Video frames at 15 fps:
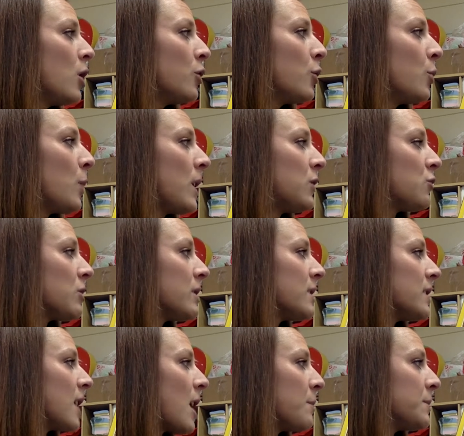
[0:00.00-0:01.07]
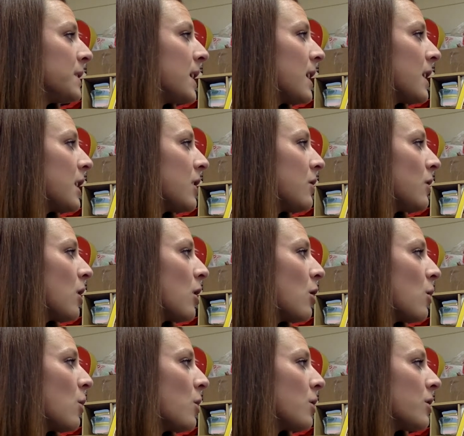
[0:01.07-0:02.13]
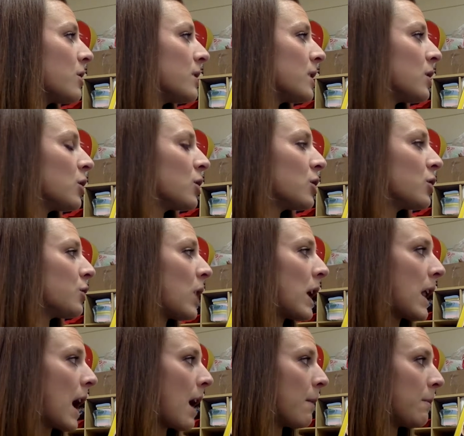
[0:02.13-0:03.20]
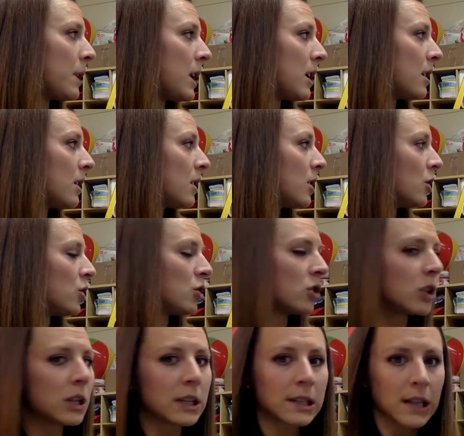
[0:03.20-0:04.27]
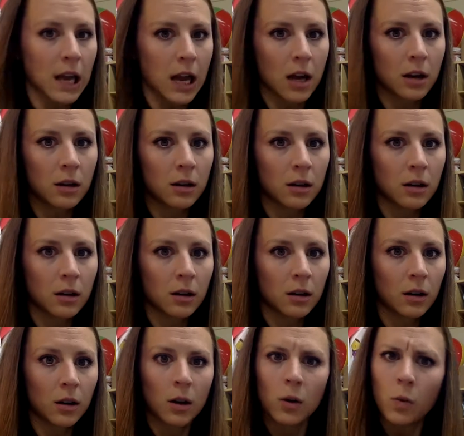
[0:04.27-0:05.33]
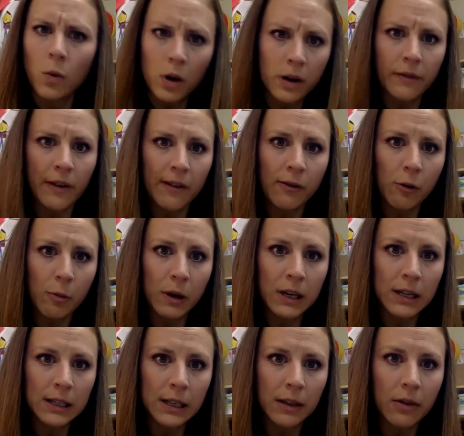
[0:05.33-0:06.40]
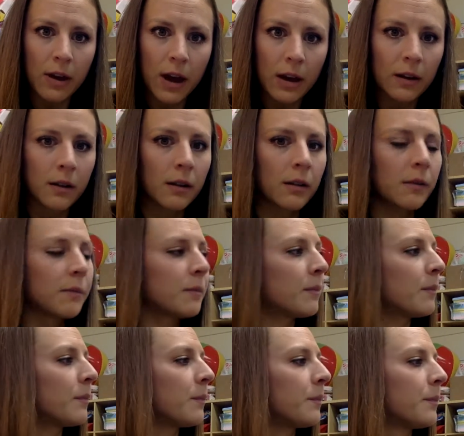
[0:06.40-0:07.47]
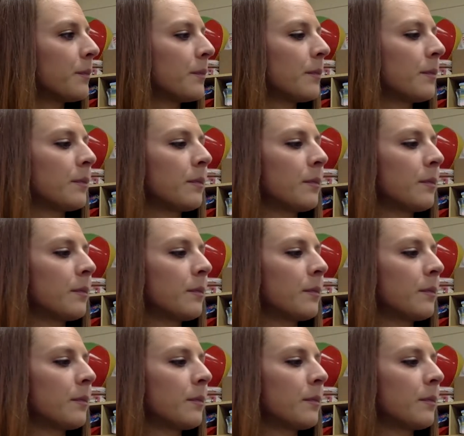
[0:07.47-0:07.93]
The waitress stopped taking our orders and looked straight at me. She said, "What if everybody did that?"